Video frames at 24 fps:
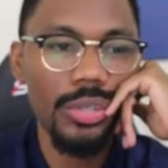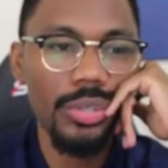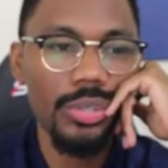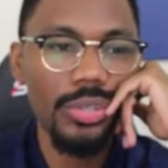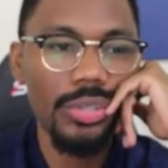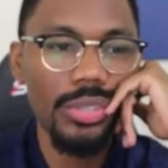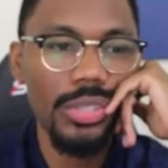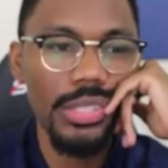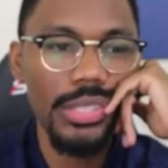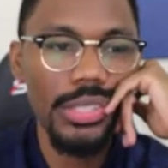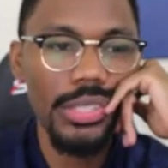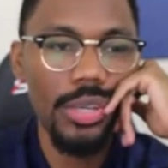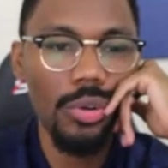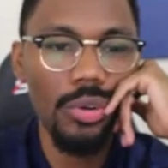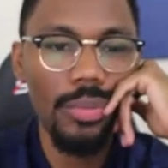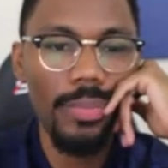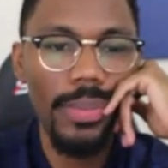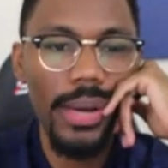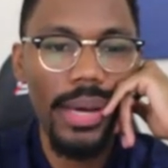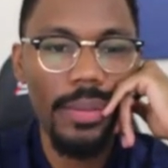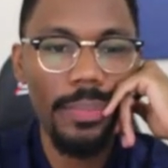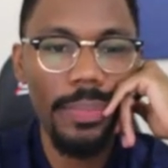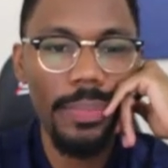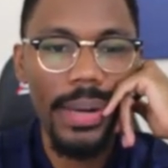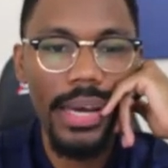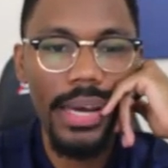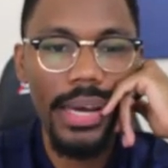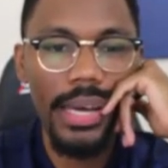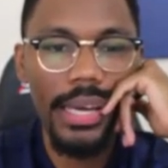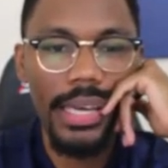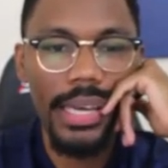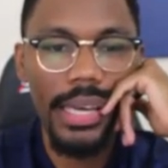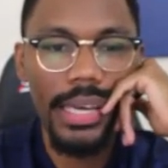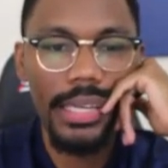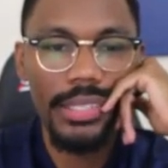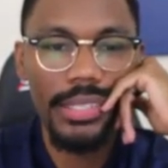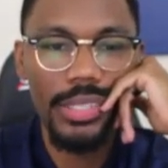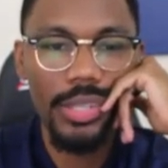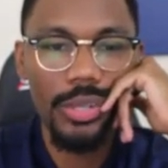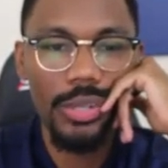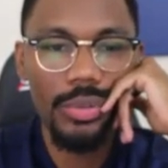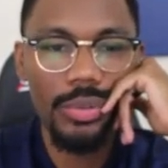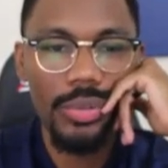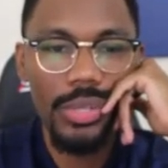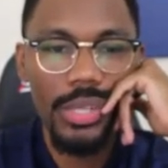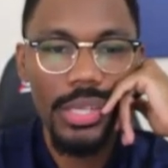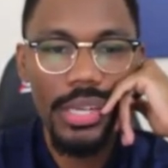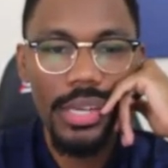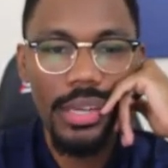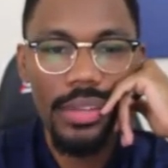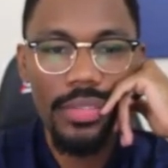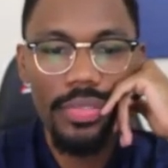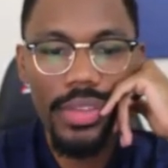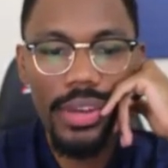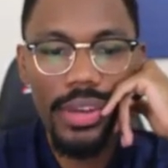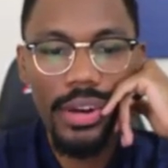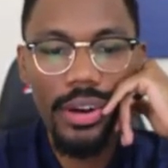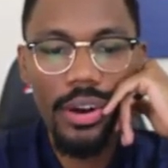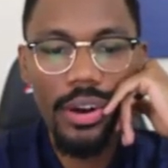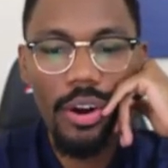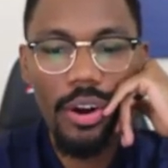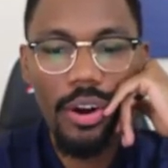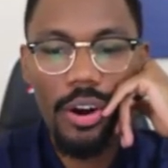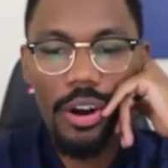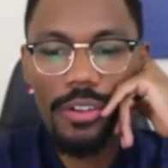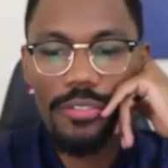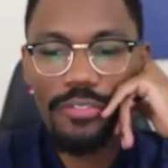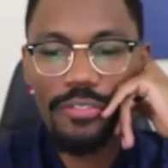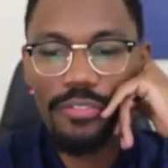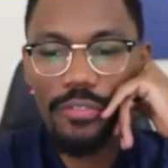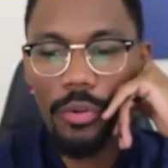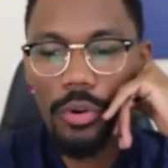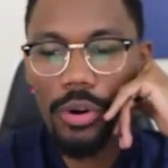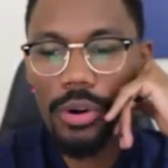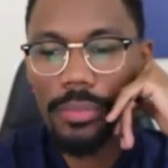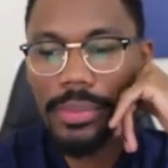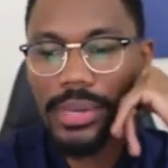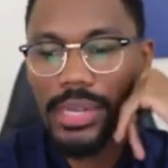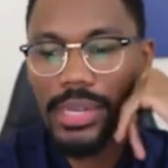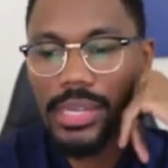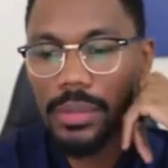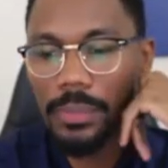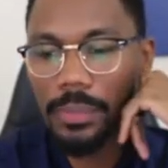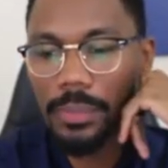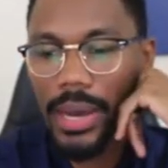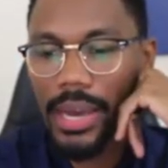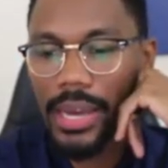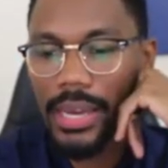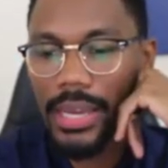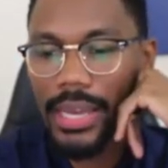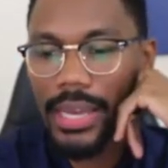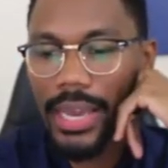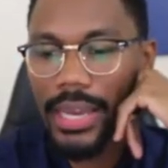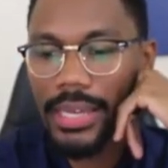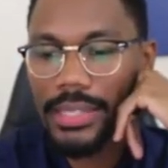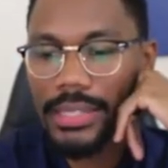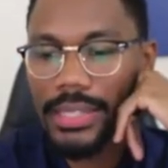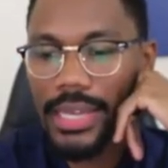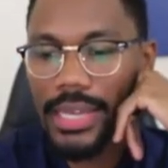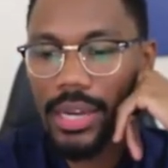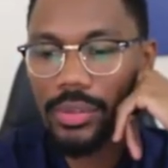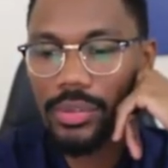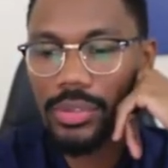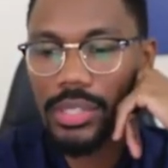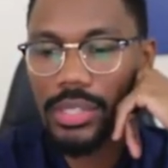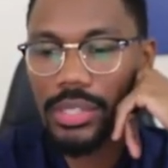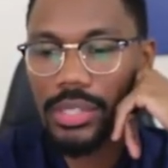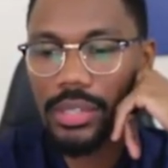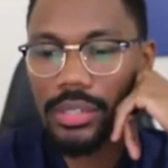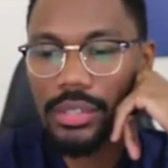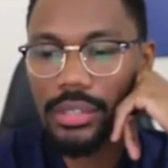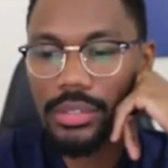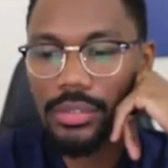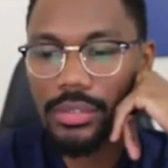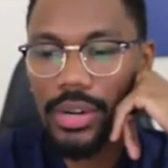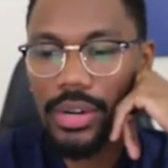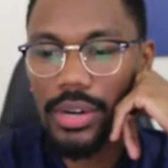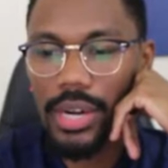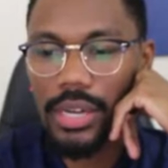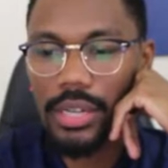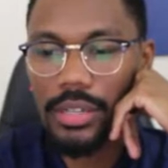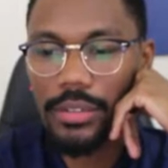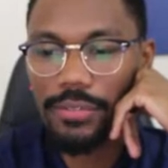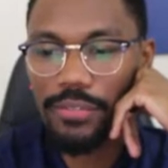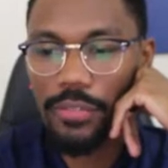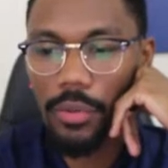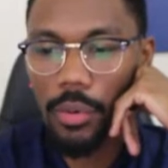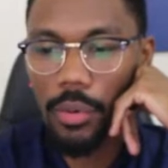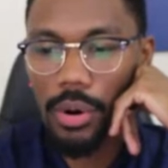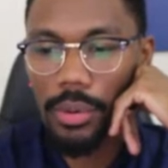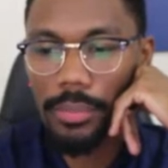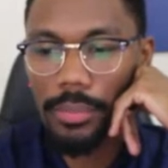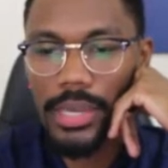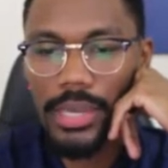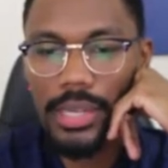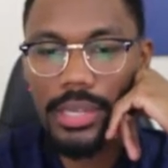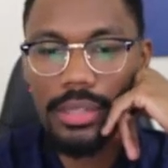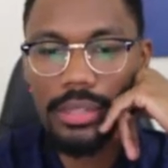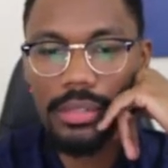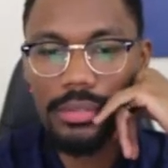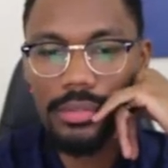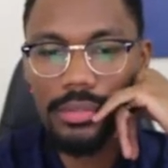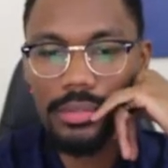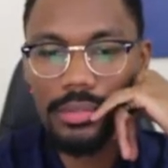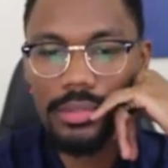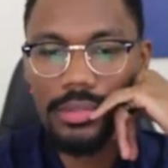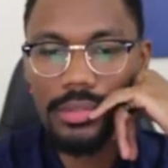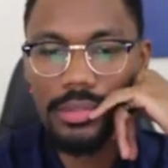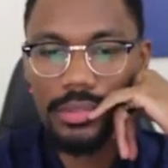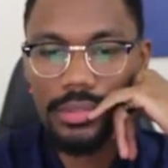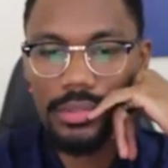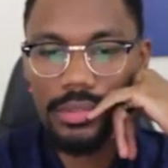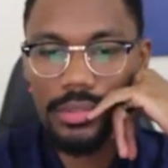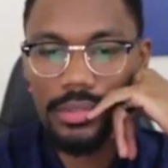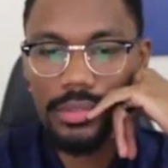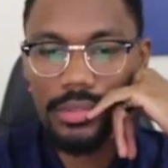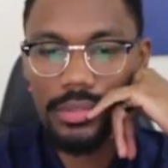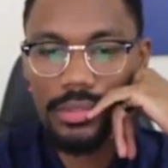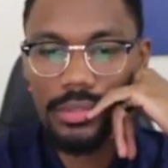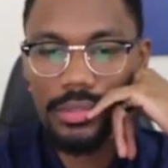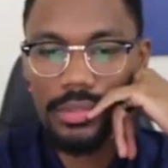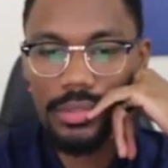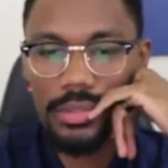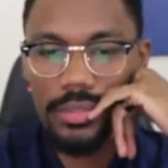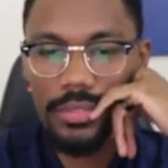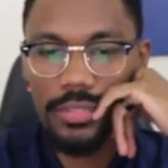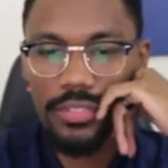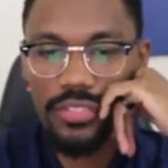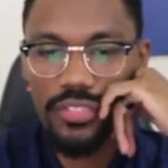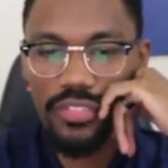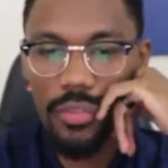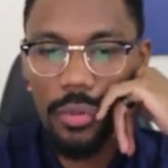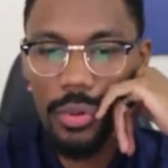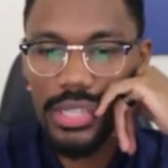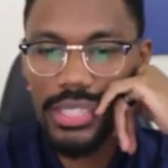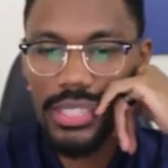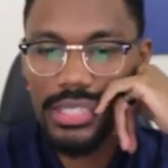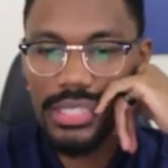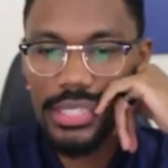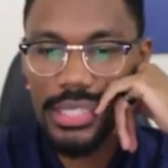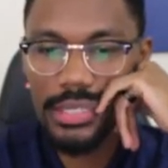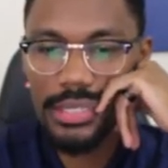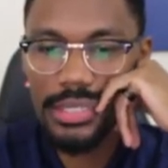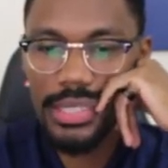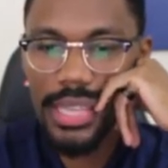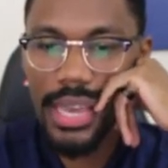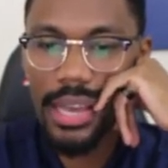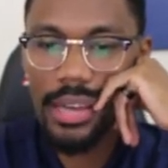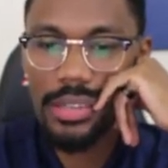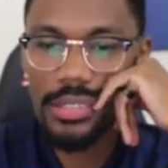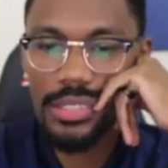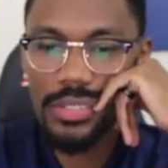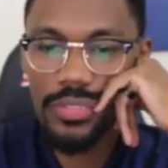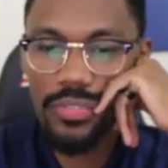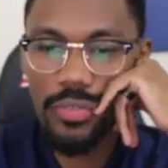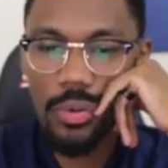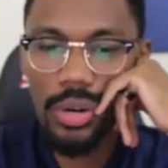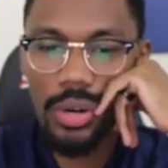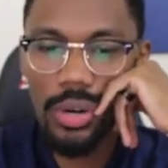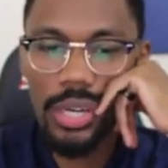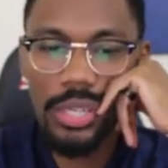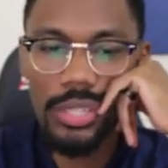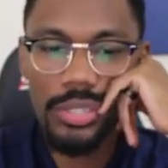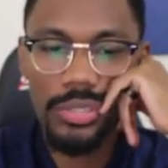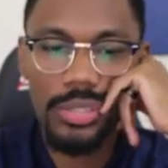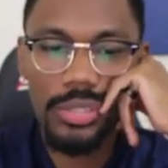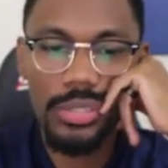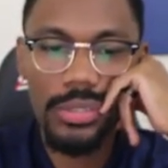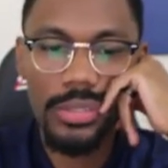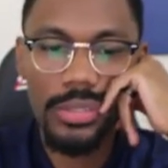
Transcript: the total amount of podcasts. So there are 4 million podcasts out there, right? 4,046,400.